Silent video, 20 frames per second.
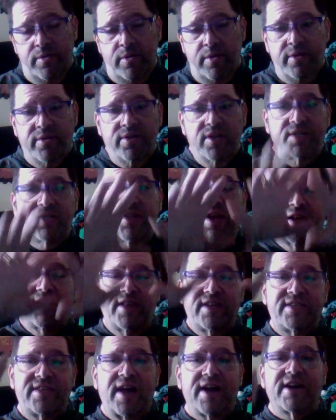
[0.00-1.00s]
they're
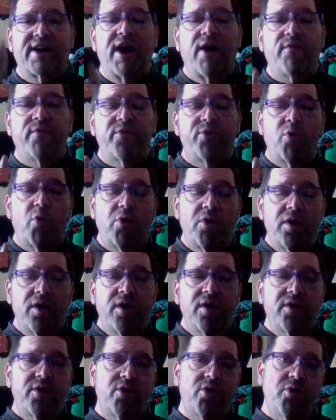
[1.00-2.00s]
not covered,
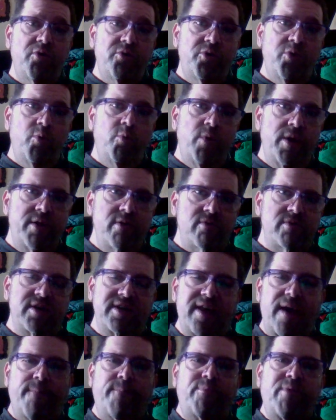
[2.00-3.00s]
you know, the windows. They're
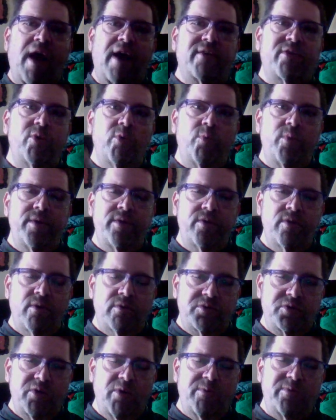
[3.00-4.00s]
not block the
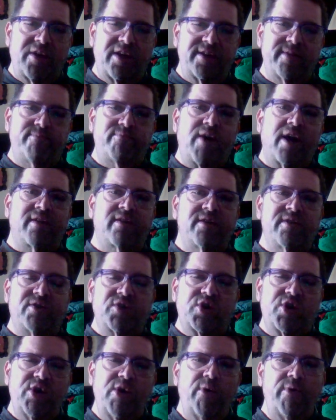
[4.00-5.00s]
windows, or doesn't block the
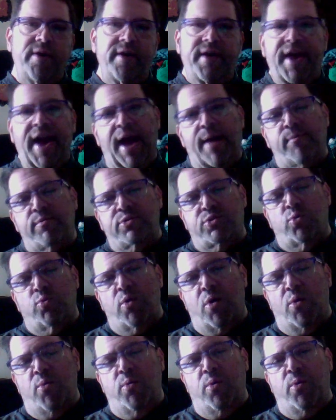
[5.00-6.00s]
security cameras, or
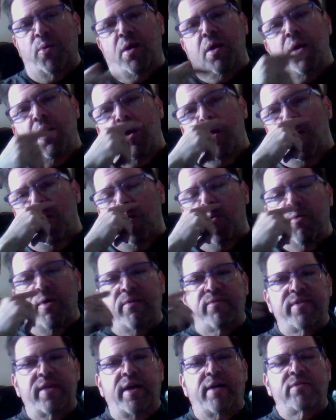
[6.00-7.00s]

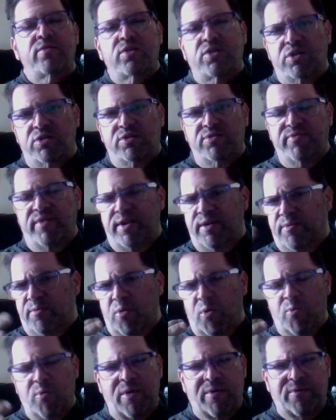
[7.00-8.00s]
whatever the hell the situation,
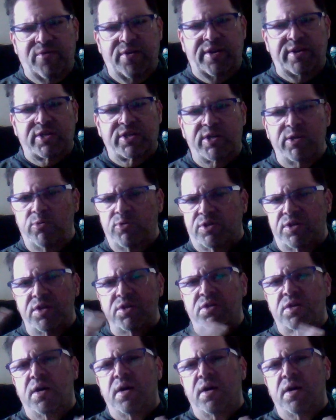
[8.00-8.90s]
or whatever the excuse is.